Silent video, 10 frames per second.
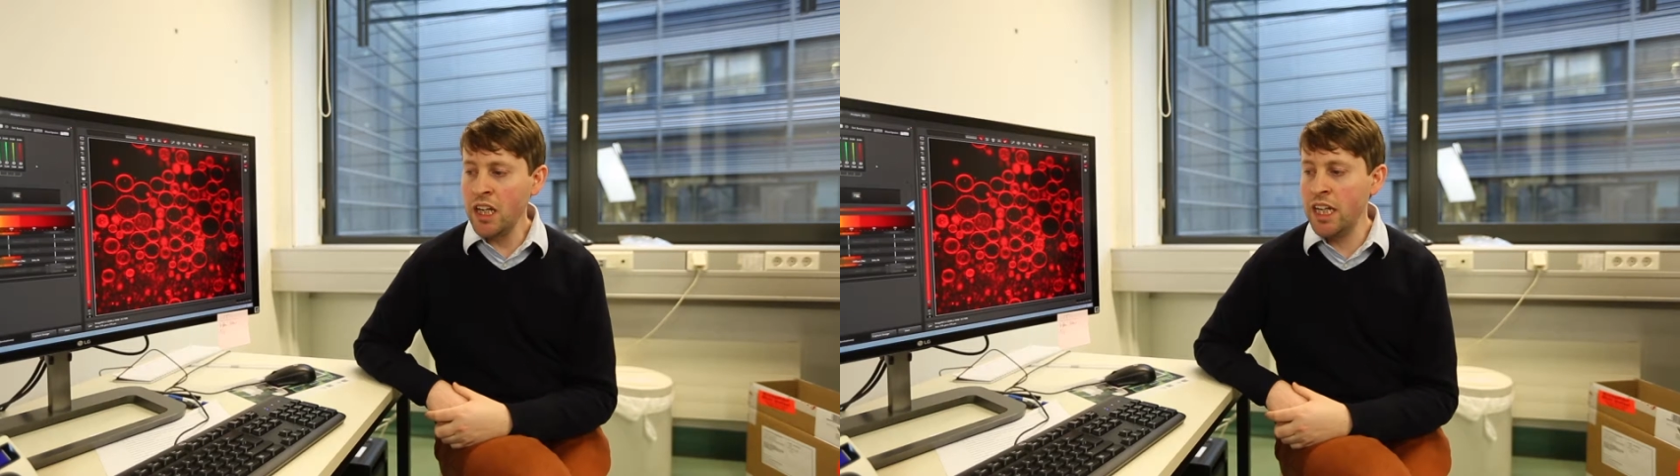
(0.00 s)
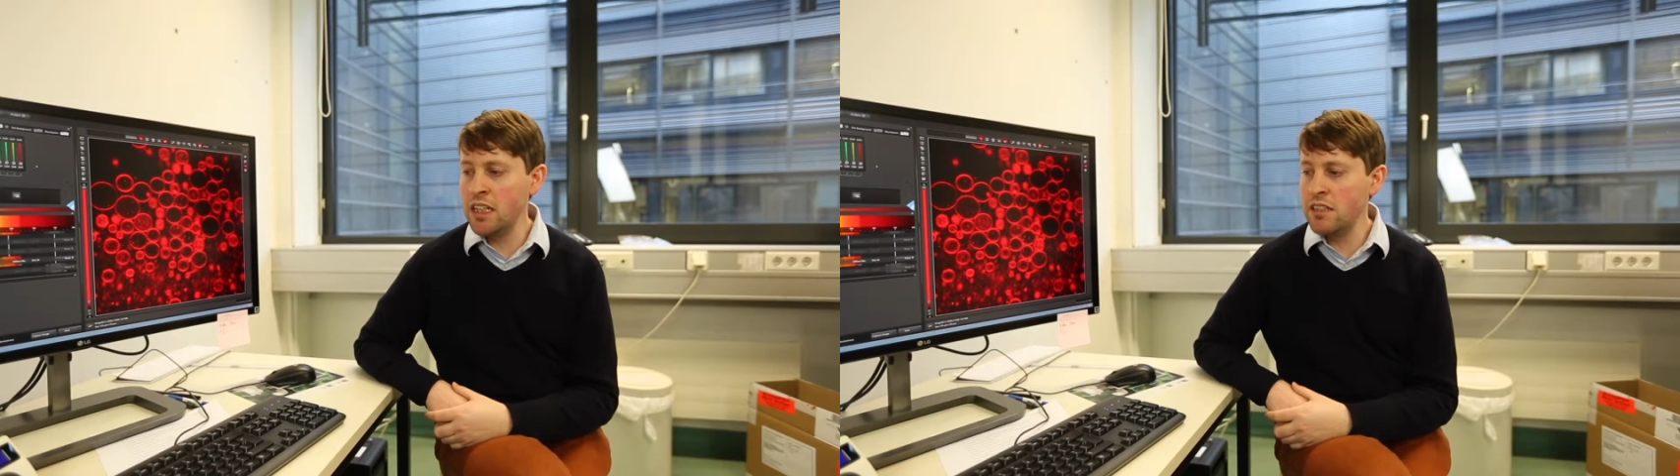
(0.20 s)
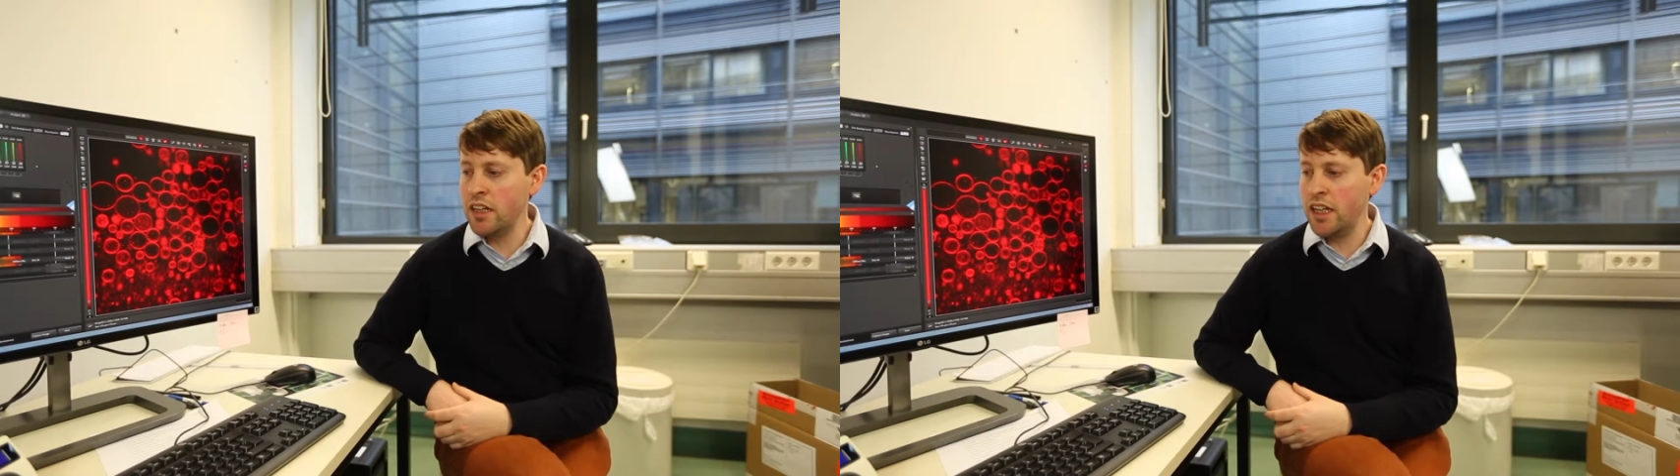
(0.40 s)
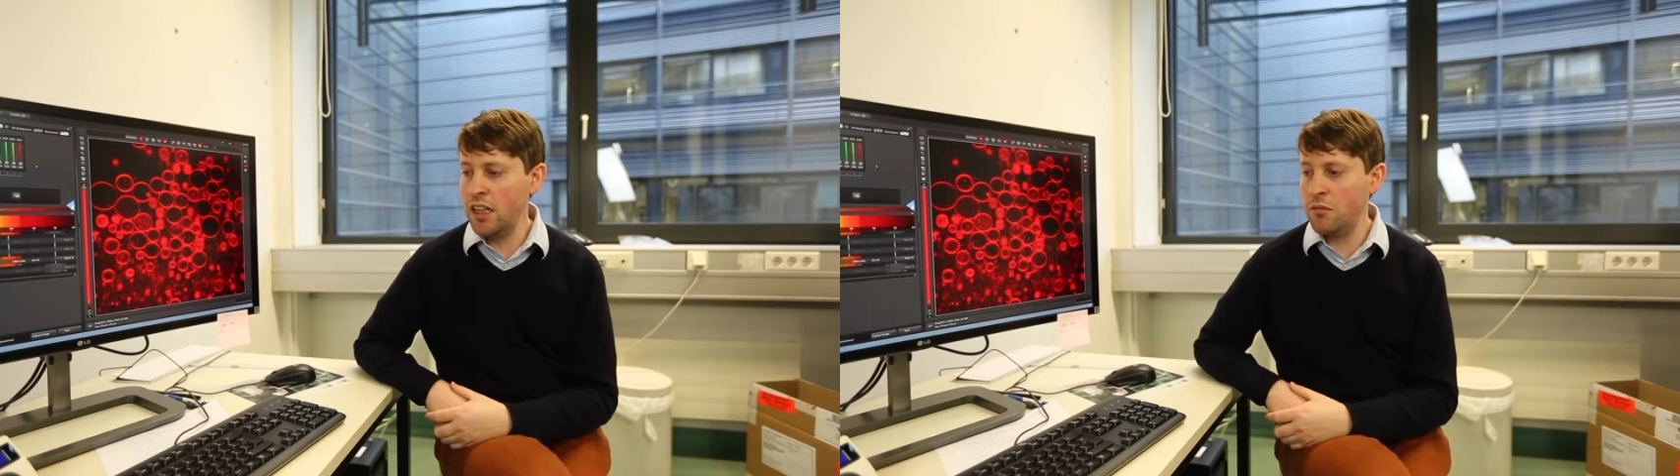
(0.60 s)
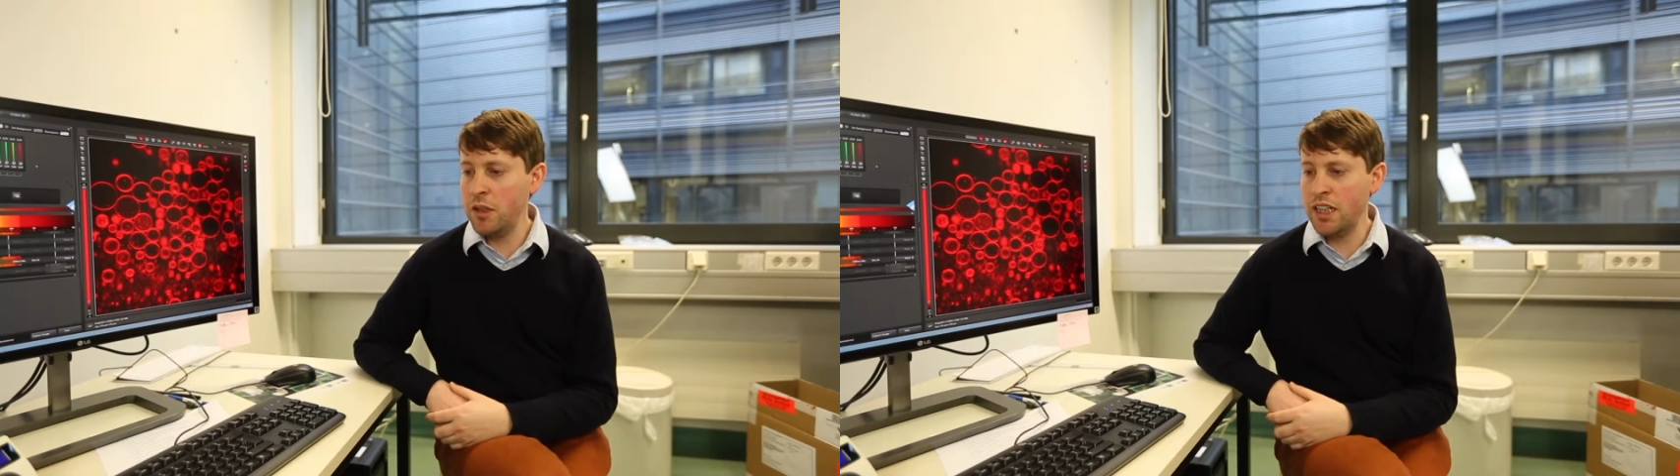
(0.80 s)
is
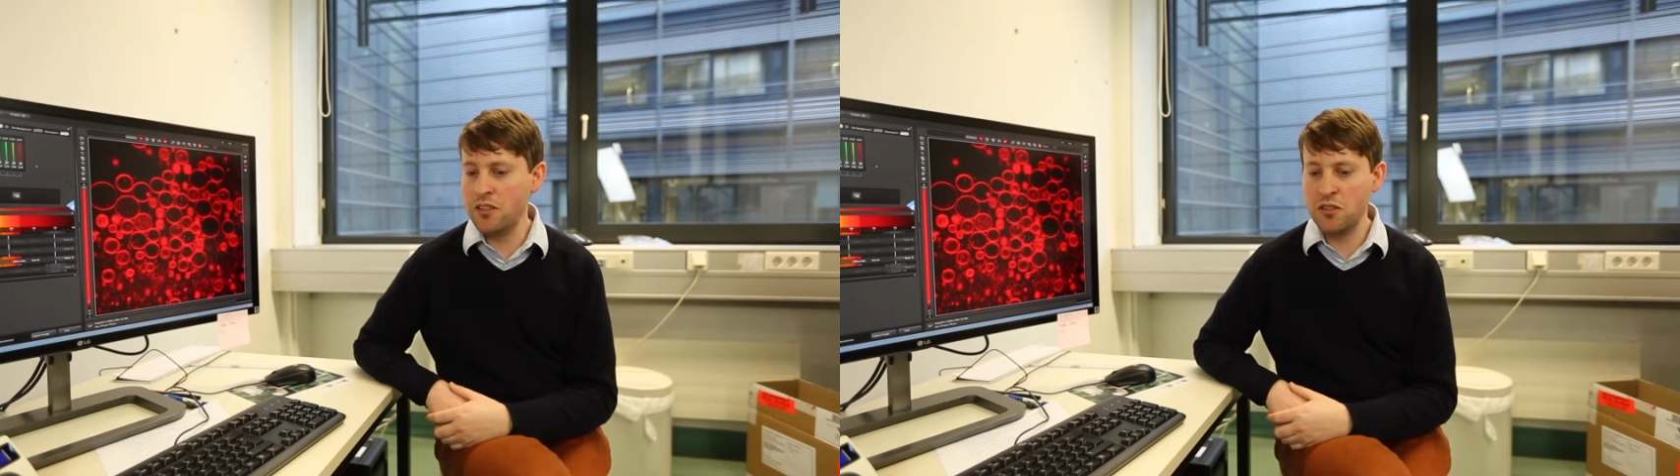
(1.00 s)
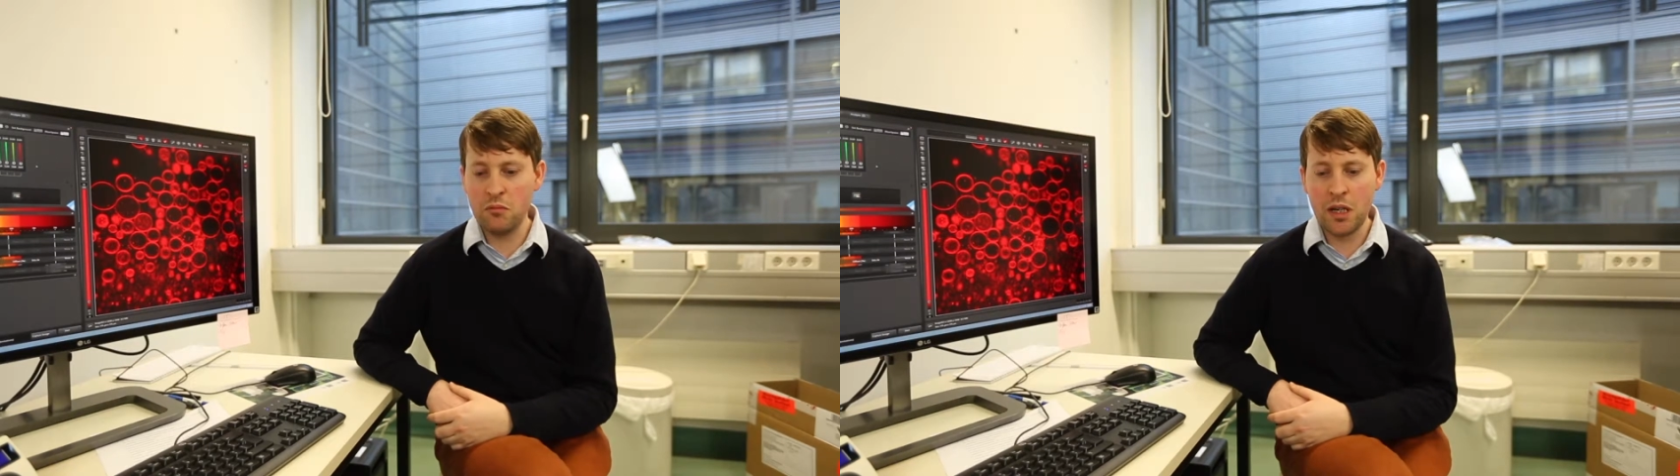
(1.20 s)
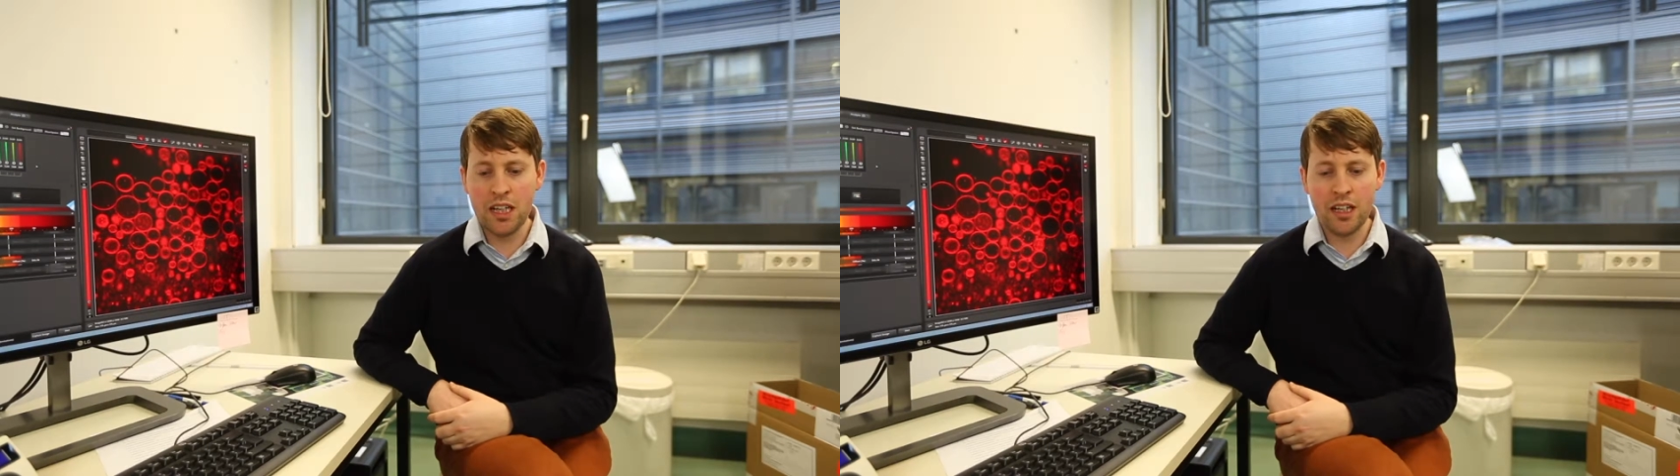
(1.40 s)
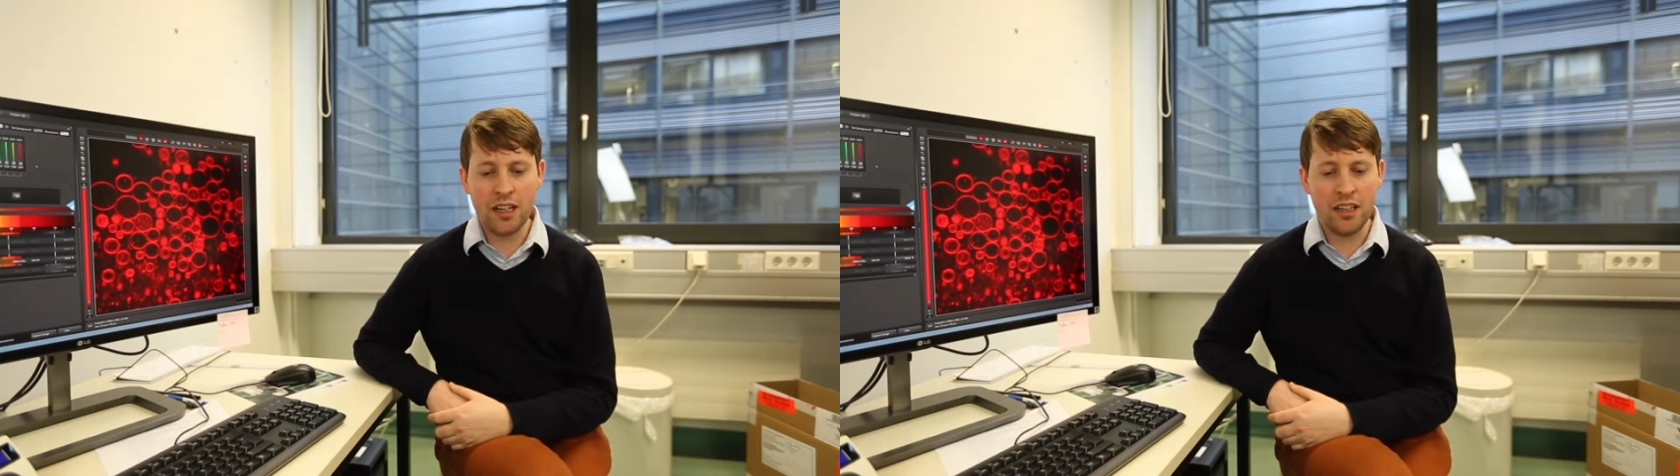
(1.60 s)
to make